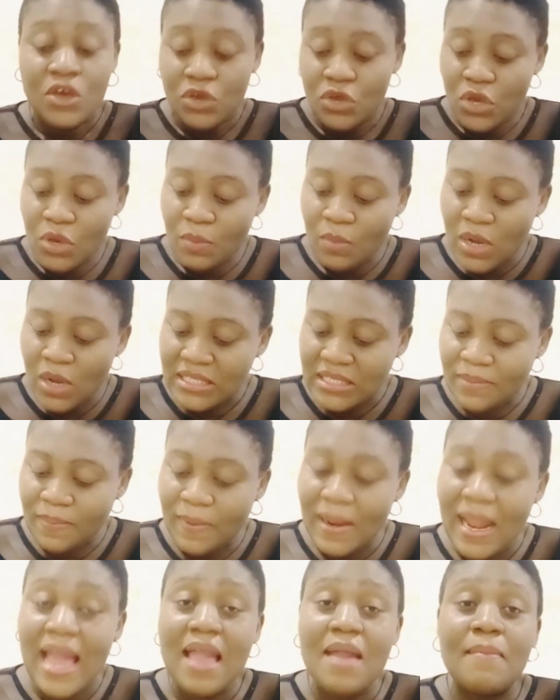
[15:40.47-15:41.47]
you
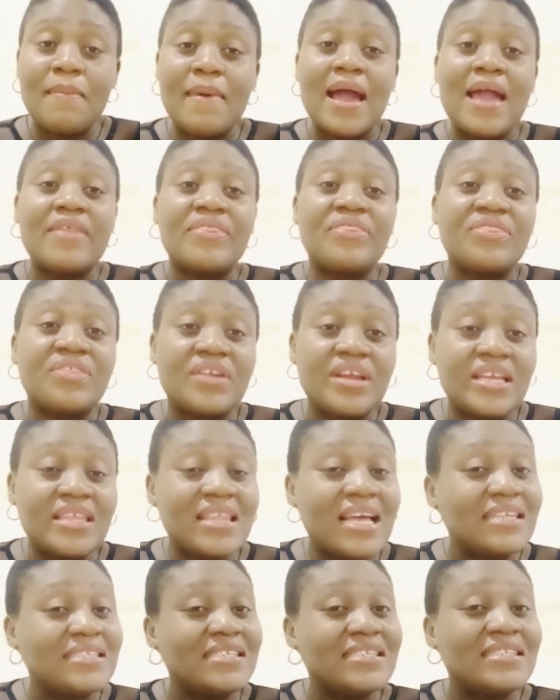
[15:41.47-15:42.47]
multiply it by 3.
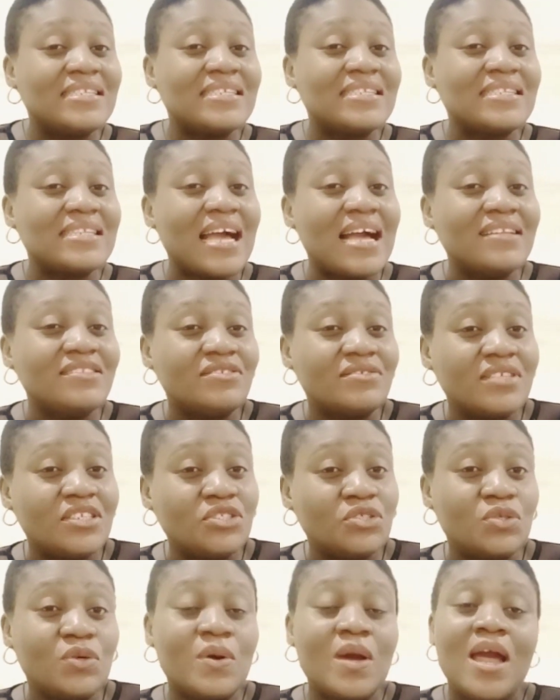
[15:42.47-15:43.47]
That is the sand
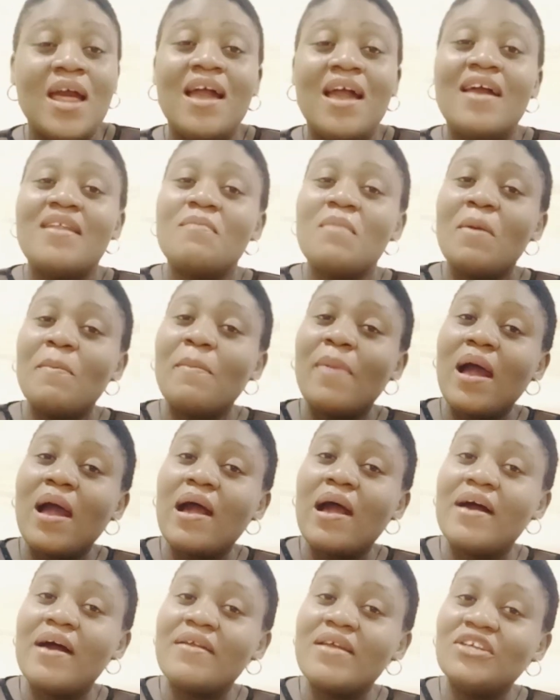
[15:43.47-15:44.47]
ratio. Remember,
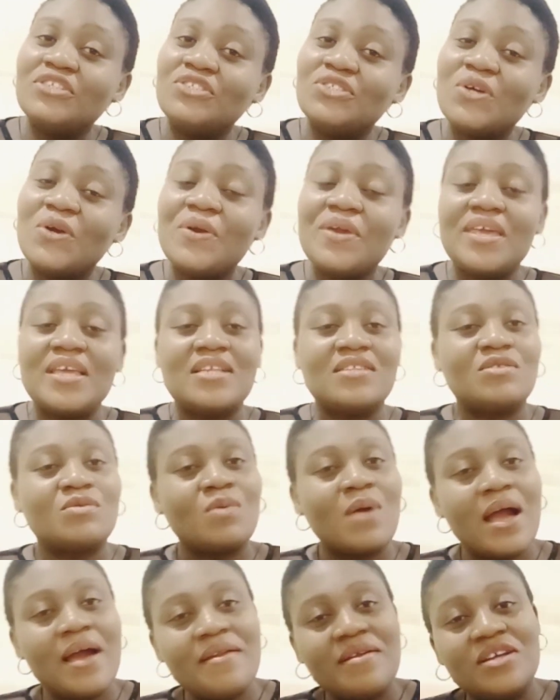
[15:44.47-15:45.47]
our ratio is
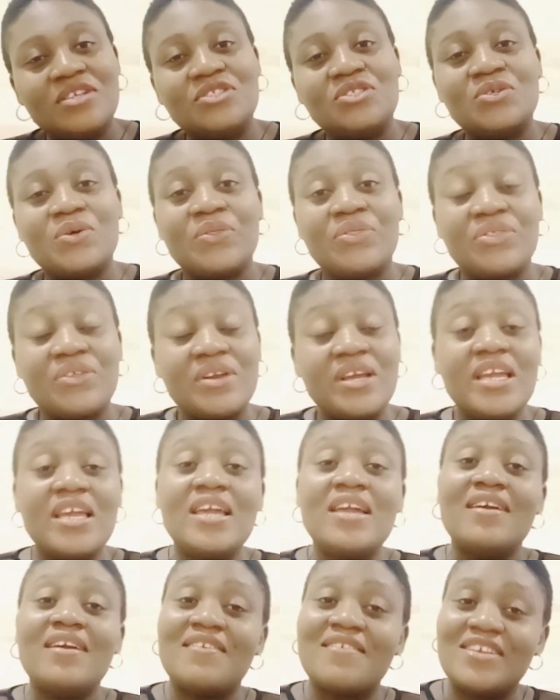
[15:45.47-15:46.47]

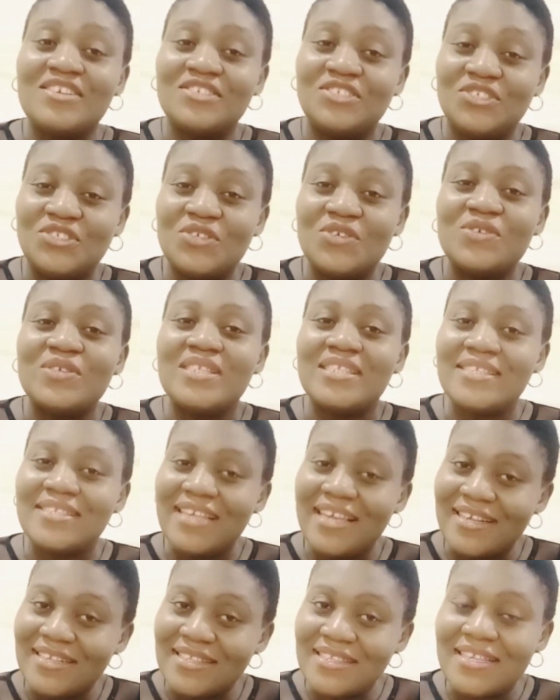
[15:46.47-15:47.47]

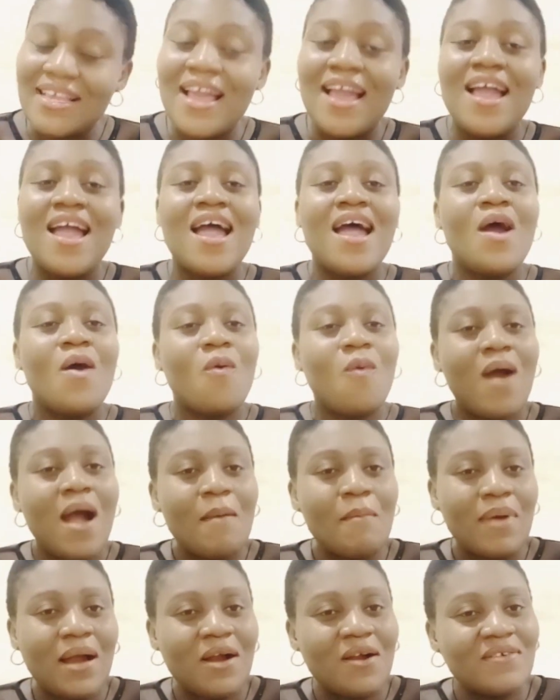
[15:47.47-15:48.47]
1:3:6.
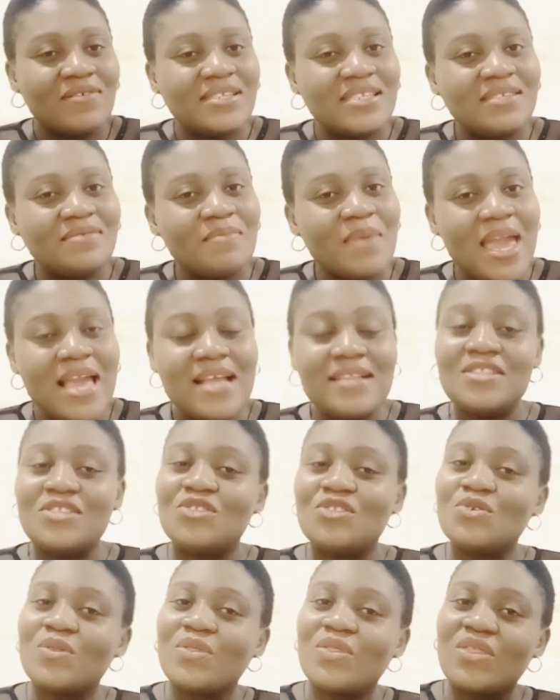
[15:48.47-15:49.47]
1 bag of
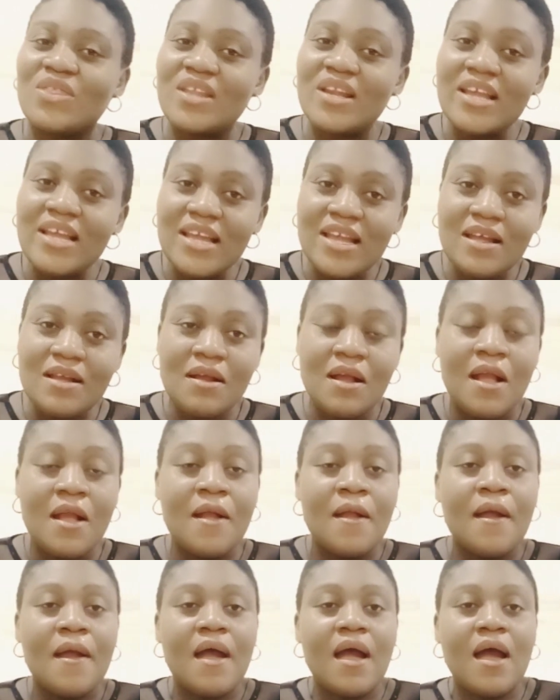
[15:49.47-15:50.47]
cement to 3
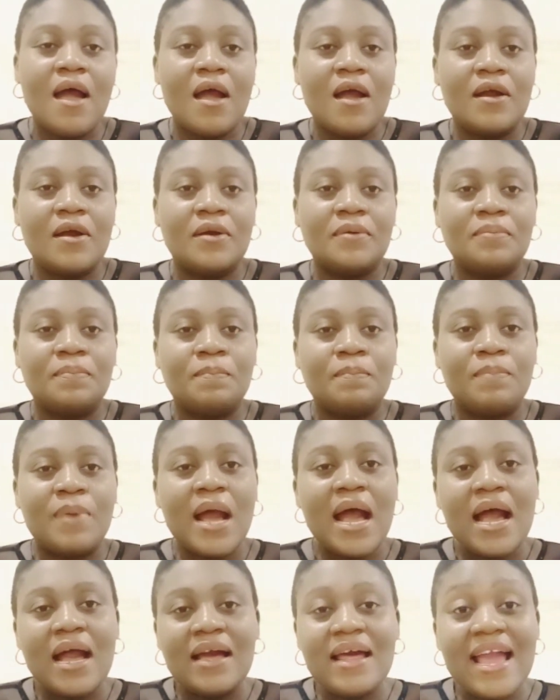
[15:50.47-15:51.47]

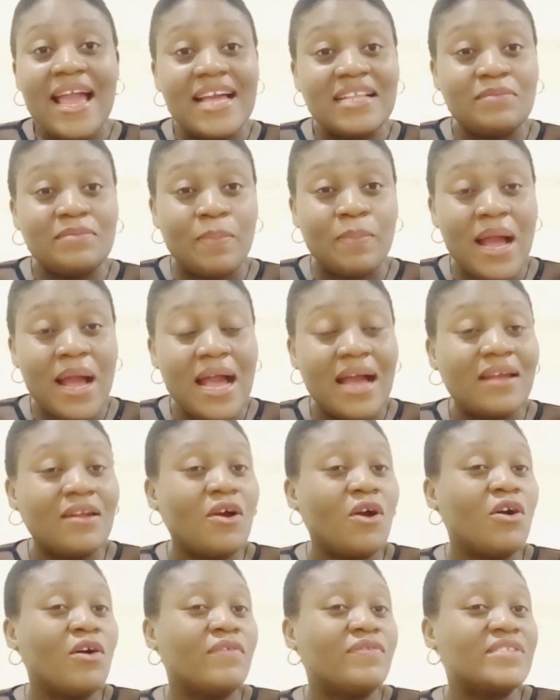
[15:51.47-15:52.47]
head
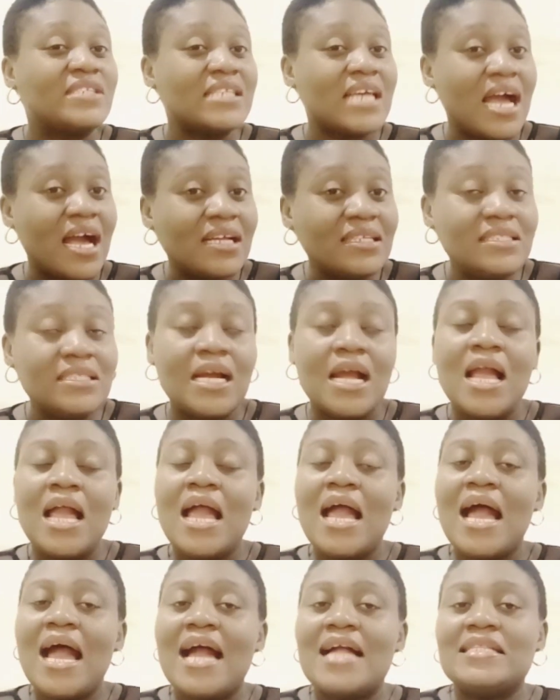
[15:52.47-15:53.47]
pan of sand,
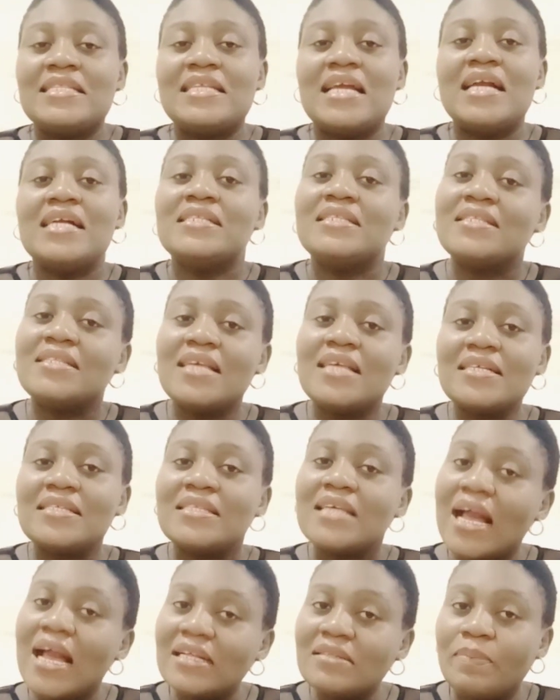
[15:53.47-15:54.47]
and then
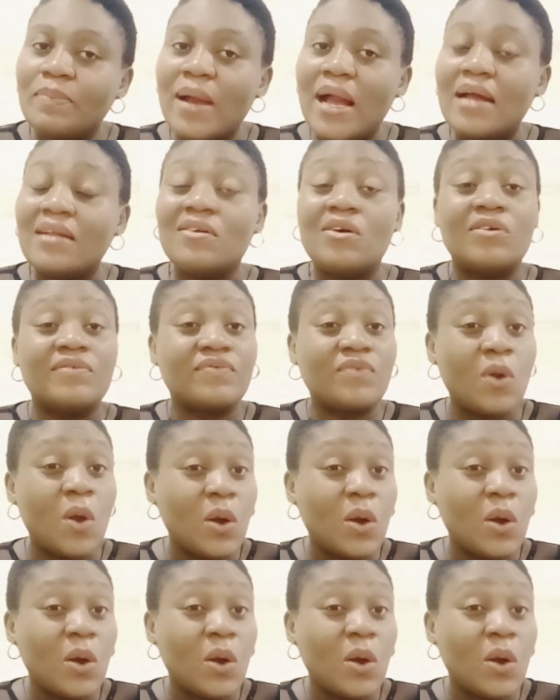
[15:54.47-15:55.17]
6 head pan of